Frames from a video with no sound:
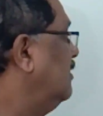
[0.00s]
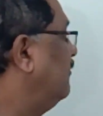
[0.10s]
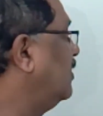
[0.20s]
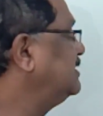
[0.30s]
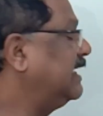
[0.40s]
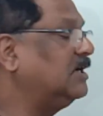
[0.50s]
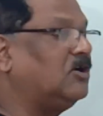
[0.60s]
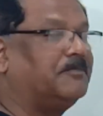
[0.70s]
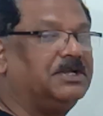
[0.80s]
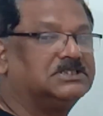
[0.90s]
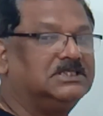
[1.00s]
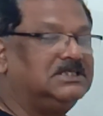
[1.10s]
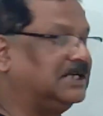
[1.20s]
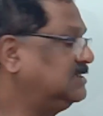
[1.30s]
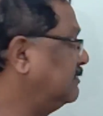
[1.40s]
For second
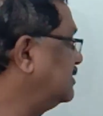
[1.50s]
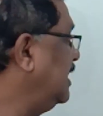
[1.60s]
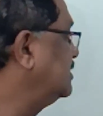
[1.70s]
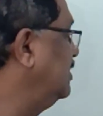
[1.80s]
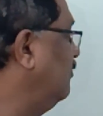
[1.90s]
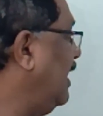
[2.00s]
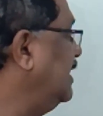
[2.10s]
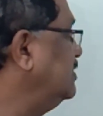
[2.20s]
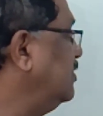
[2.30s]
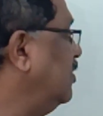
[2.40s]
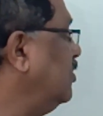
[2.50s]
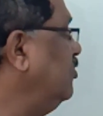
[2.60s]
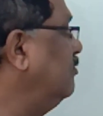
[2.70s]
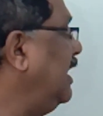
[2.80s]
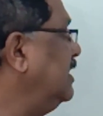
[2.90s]
operation, that is subtraction, y is equal to
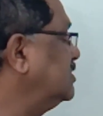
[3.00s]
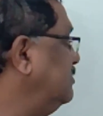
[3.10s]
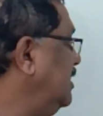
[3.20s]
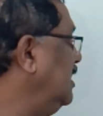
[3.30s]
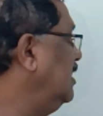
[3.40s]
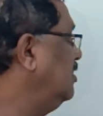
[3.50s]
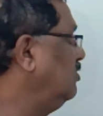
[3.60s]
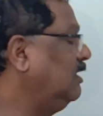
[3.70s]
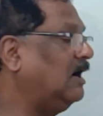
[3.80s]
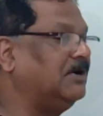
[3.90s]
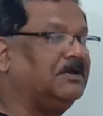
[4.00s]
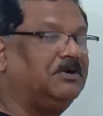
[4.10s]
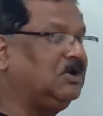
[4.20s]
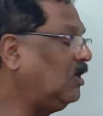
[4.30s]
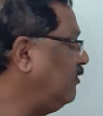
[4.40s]
u minus v, you will have
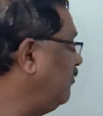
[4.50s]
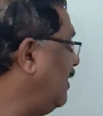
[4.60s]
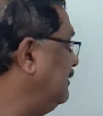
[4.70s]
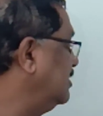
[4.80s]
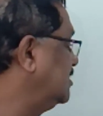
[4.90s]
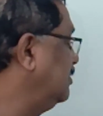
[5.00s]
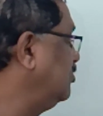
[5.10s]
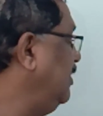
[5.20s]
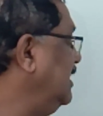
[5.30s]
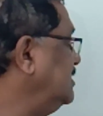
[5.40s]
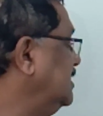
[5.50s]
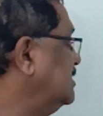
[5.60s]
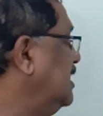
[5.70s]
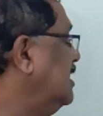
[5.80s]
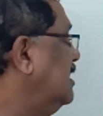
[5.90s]
derivative of y with respect to x
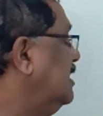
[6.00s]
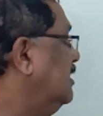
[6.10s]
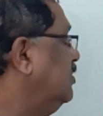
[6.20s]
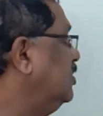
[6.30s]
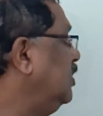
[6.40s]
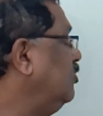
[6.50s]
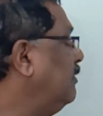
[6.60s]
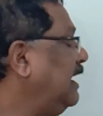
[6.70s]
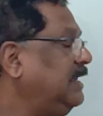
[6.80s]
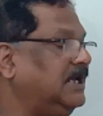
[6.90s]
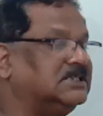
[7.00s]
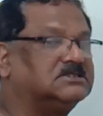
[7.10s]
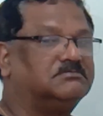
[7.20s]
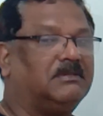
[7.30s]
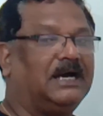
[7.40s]
is du by
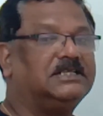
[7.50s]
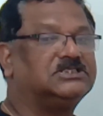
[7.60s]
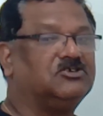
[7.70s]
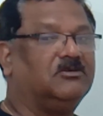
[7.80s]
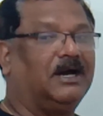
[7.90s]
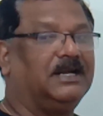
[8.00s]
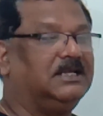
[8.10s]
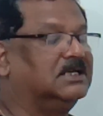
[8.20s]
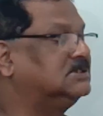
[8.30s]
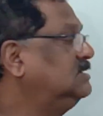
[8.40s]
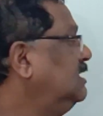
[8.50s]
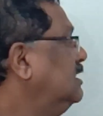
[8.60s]
dx minus du by dx.